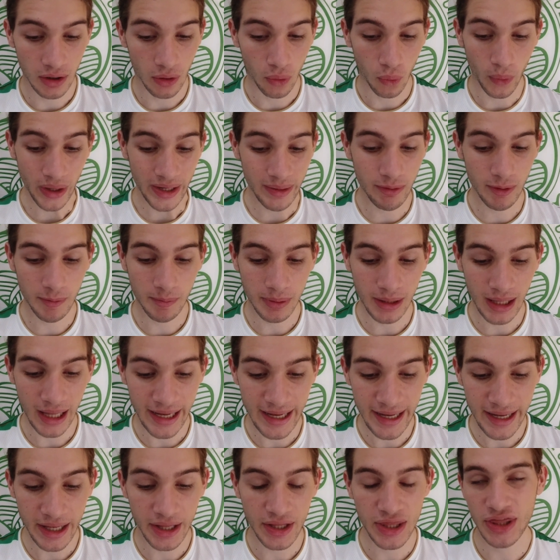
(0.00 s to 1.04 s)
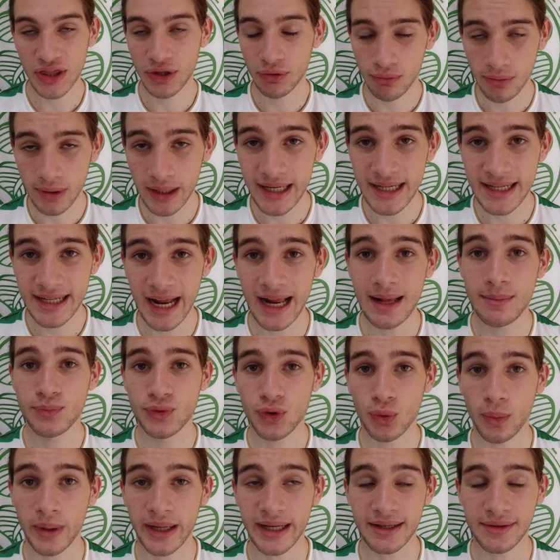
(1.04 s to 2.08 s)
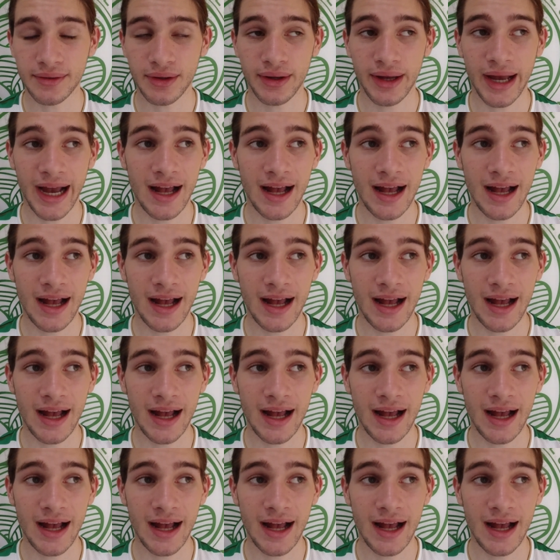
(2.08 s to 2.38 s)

we were playing 3 games a week.